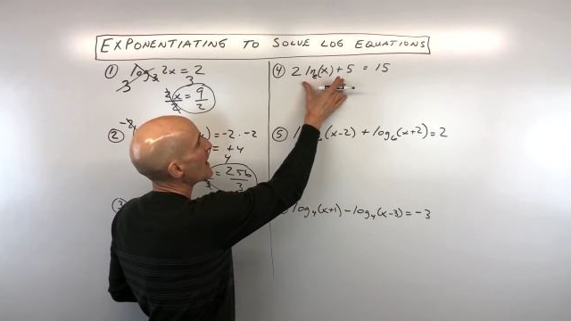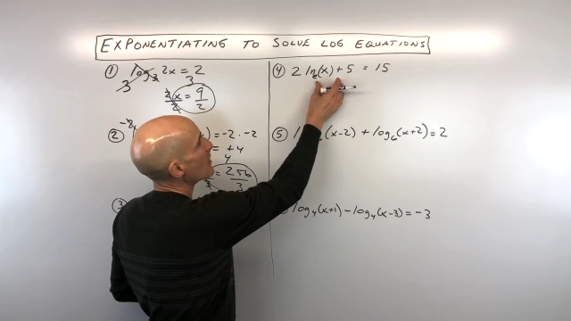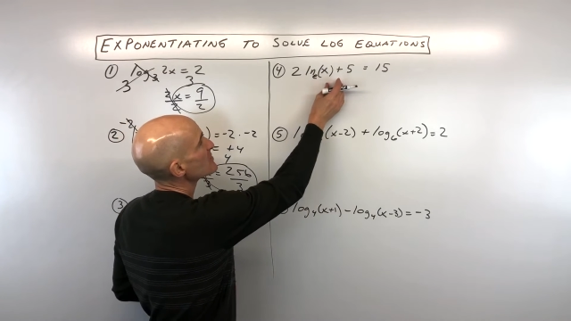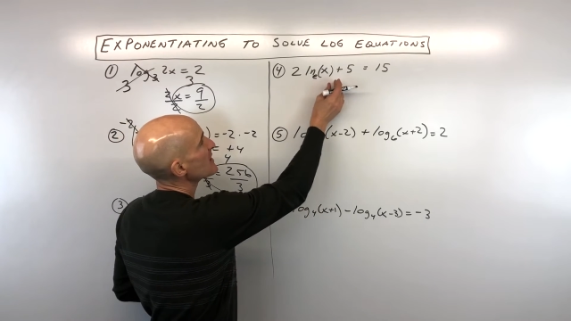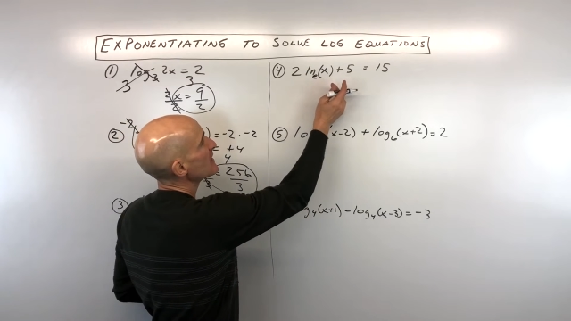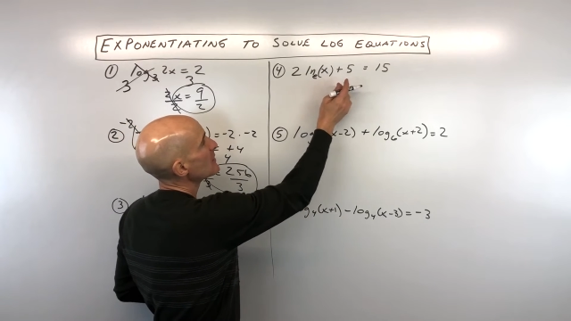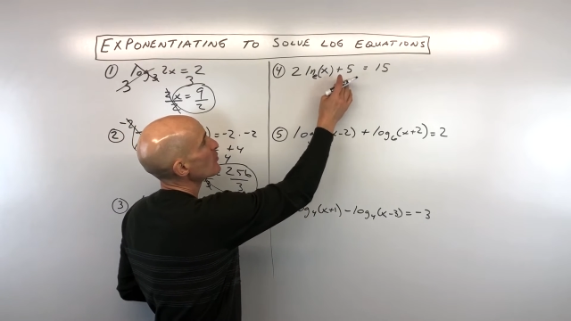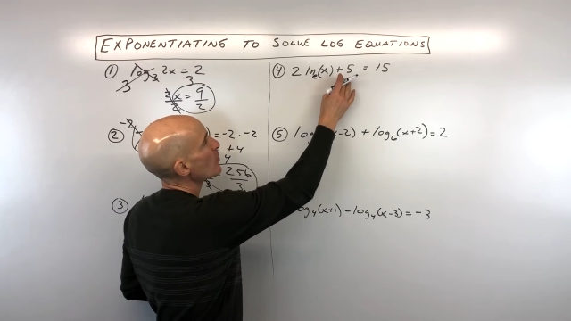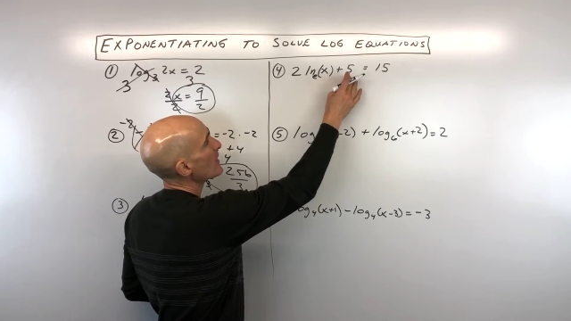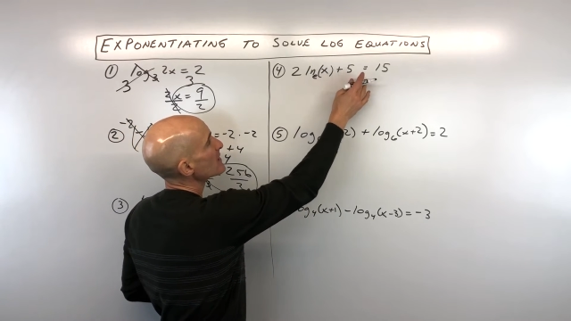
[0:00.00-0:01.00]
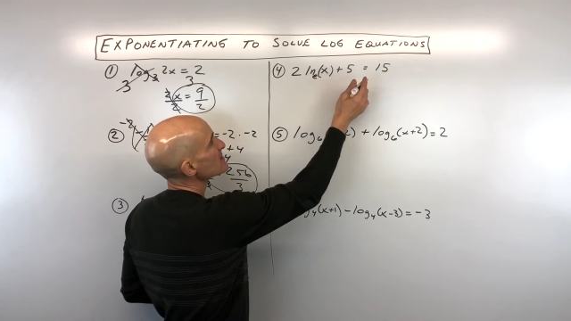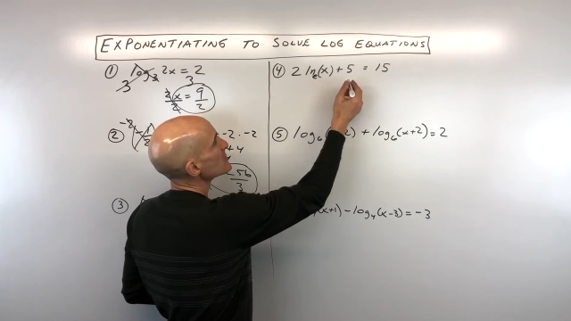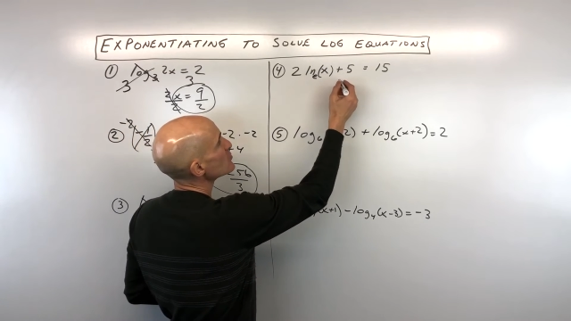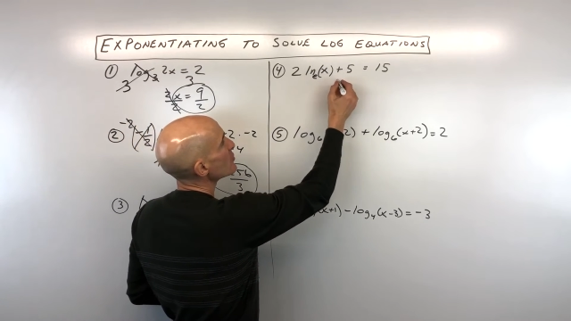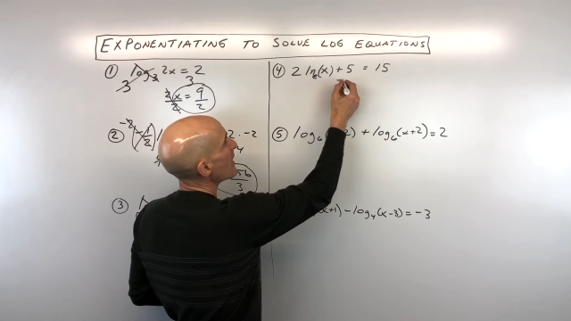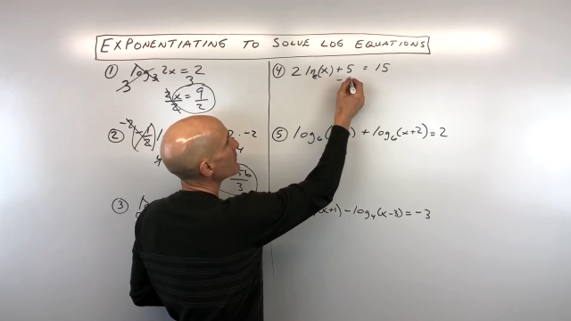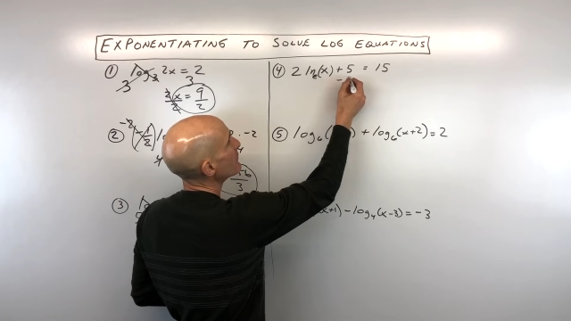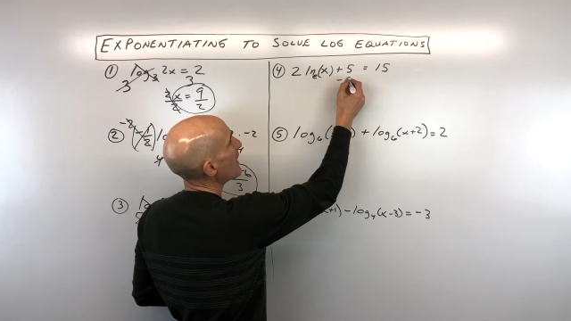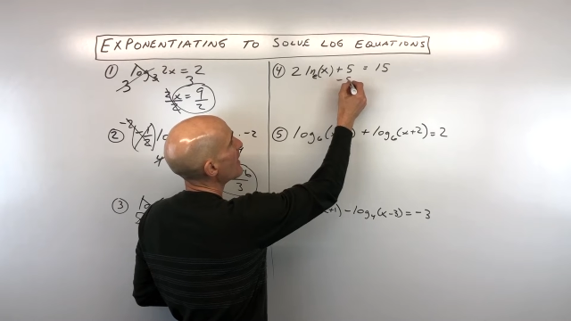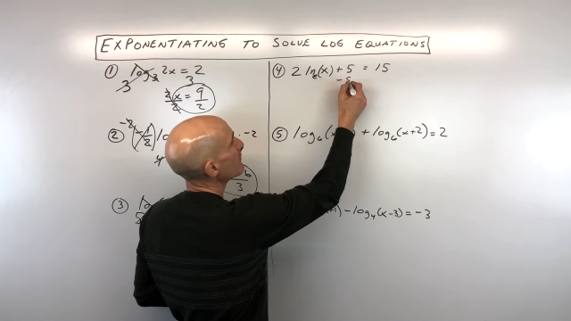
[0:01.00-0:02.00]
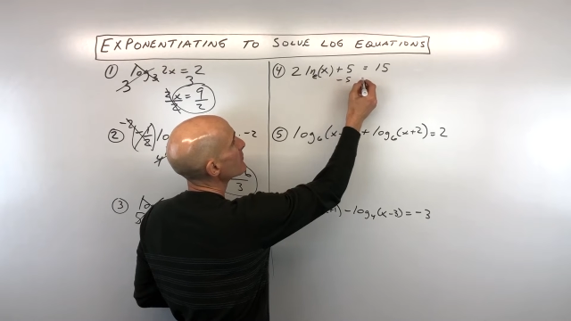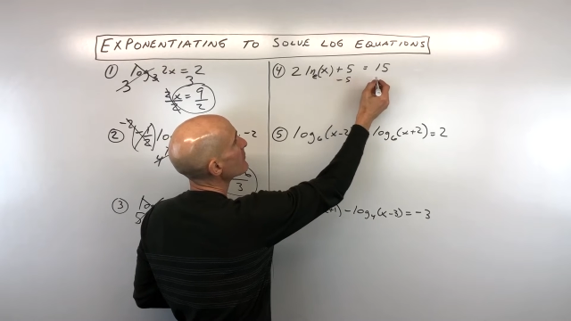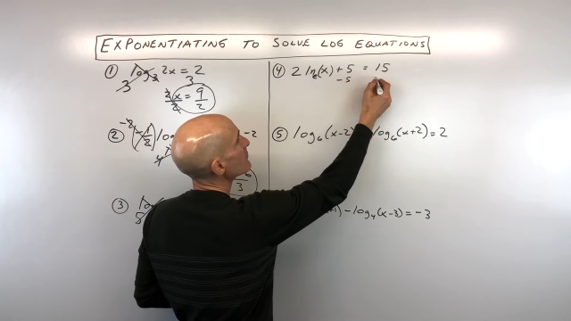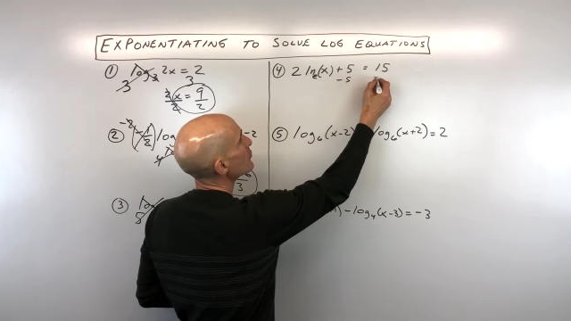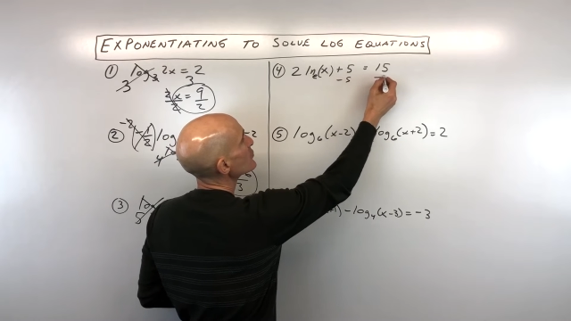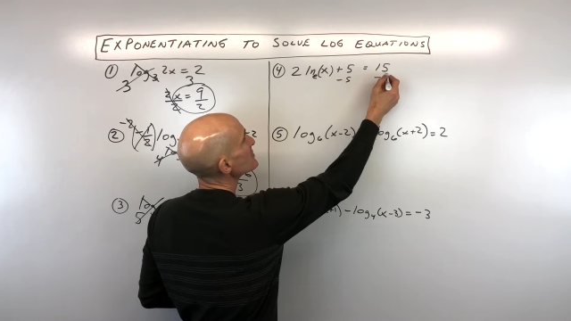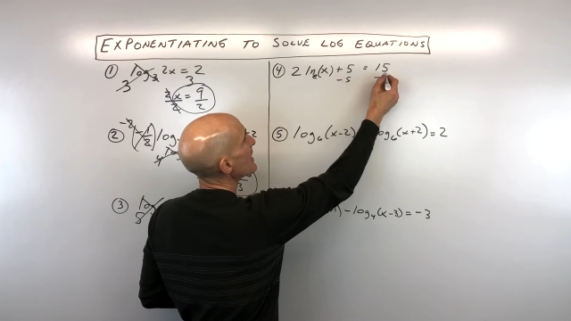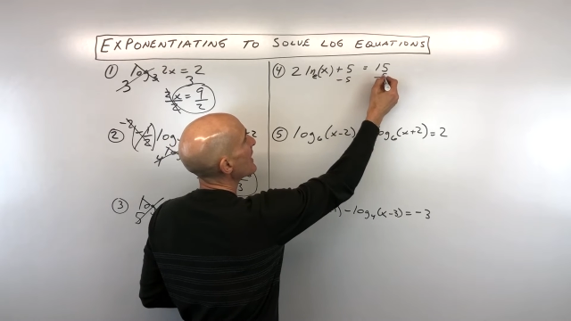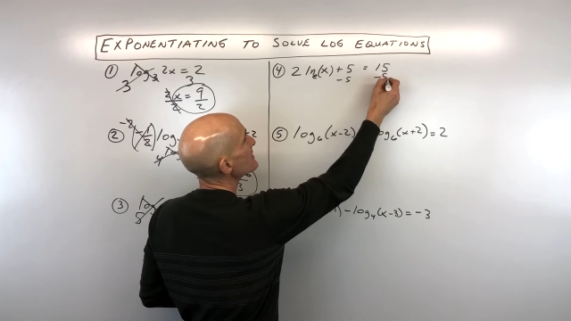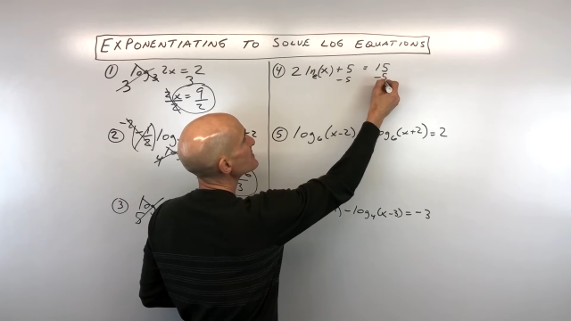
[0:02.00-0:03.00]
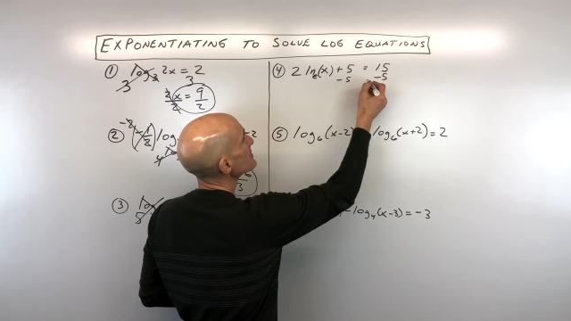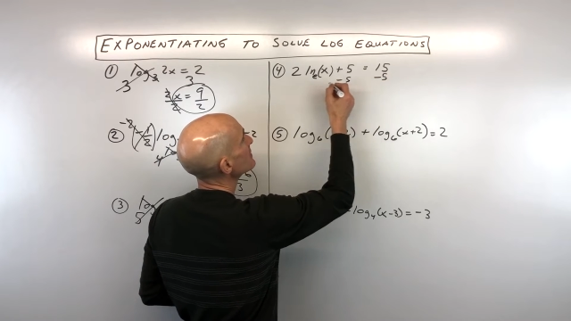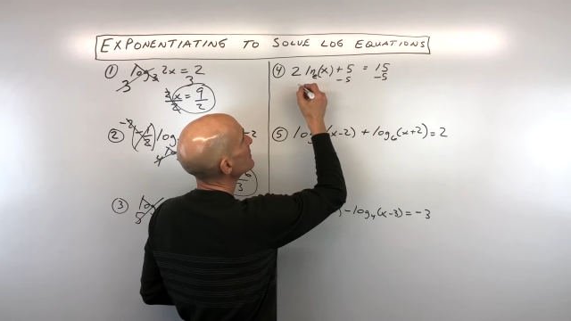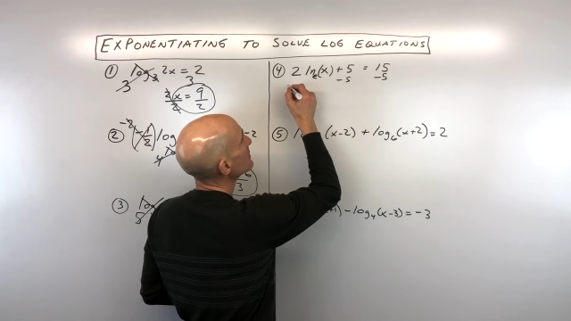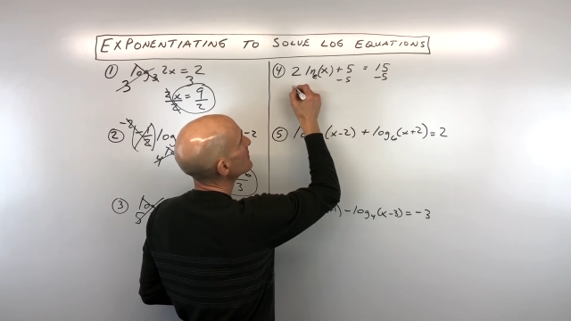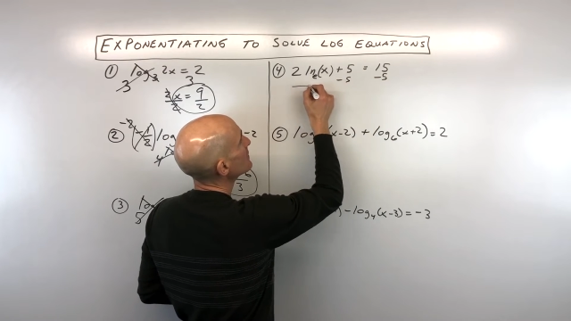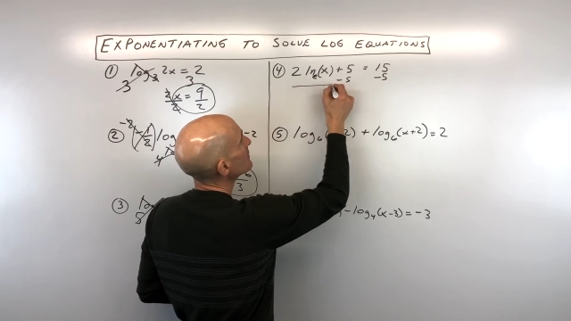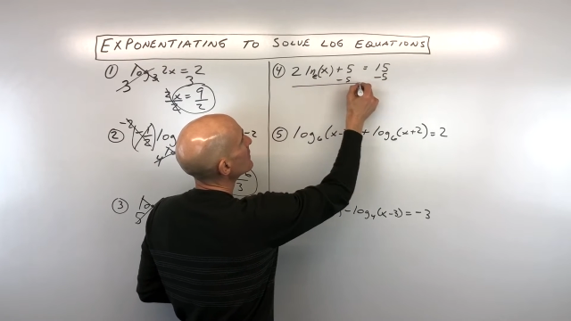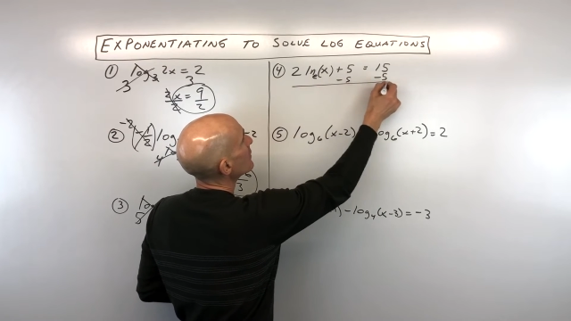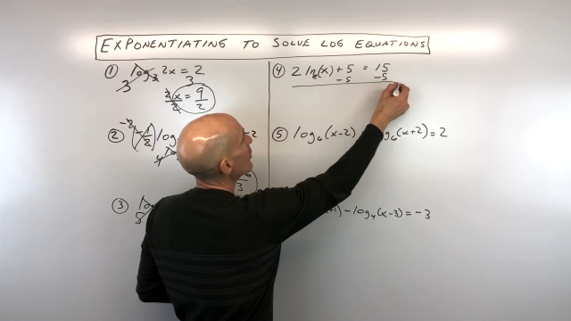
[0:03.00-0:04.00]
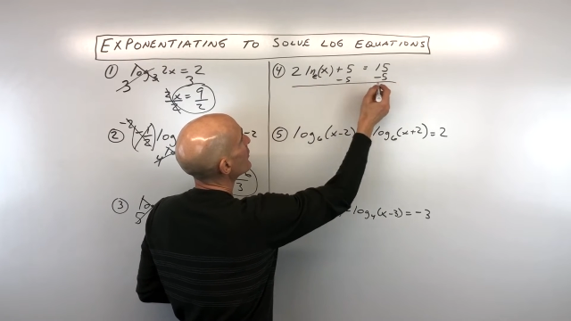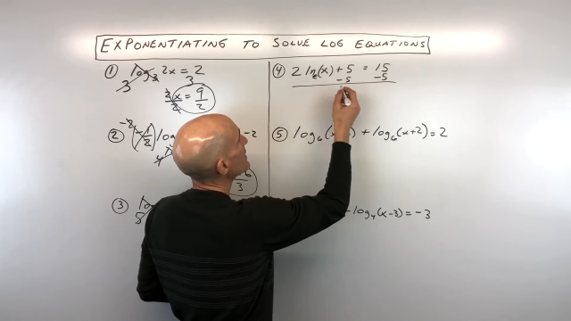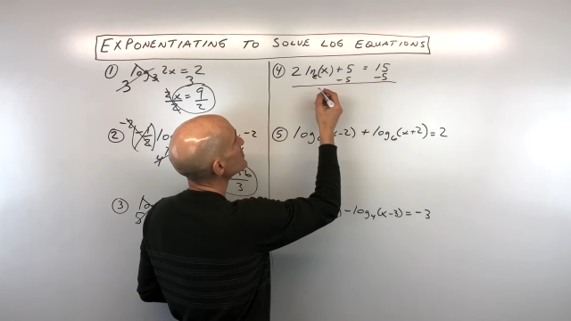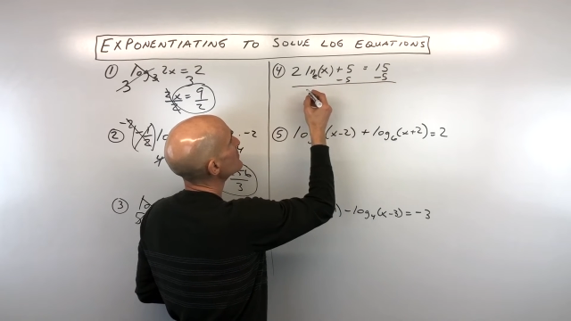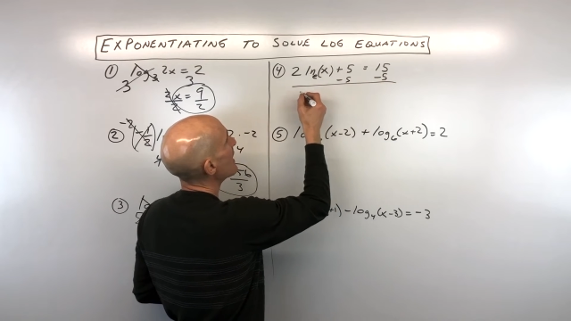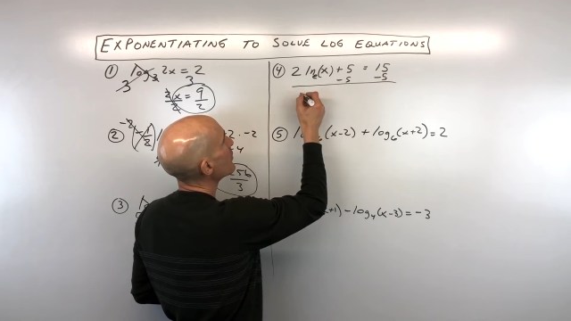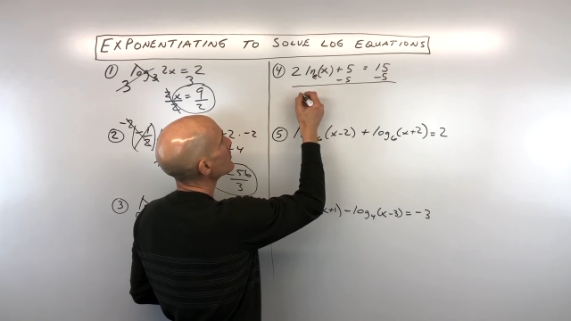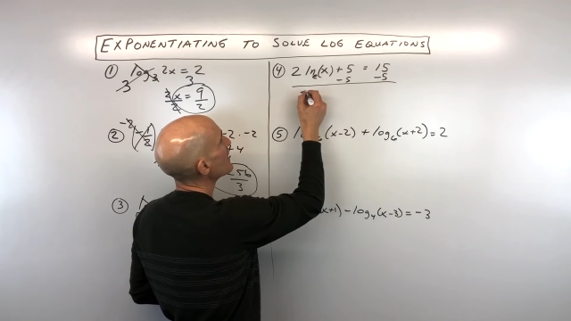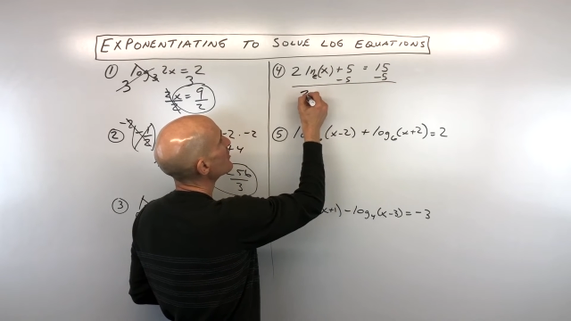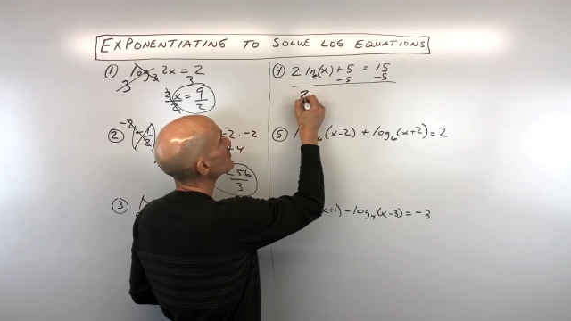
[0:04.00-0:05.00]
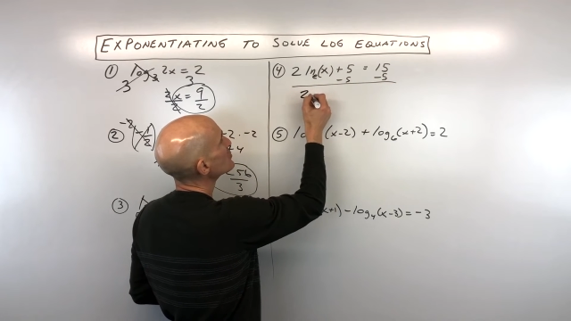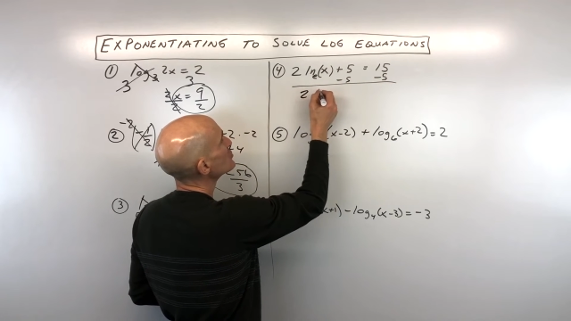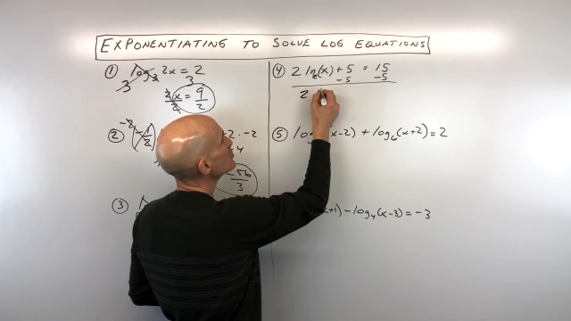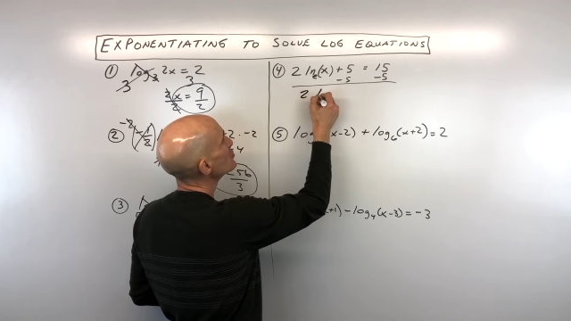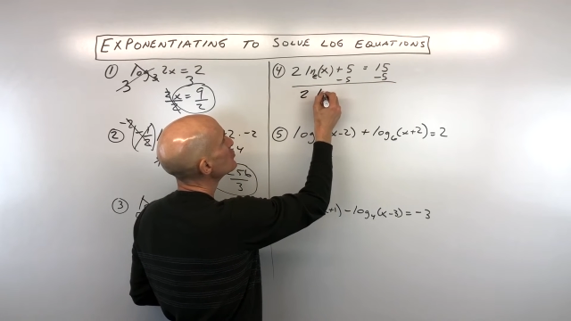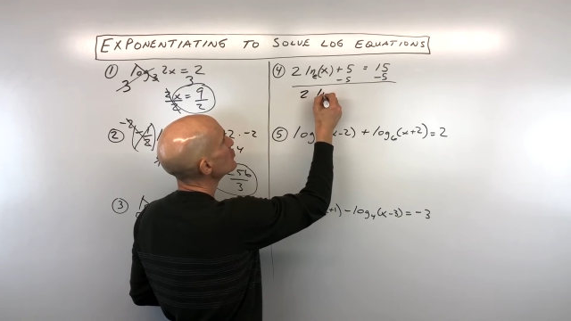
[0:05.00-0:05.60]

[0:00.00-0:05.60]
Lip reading: No face is visible, so there are no lips to read.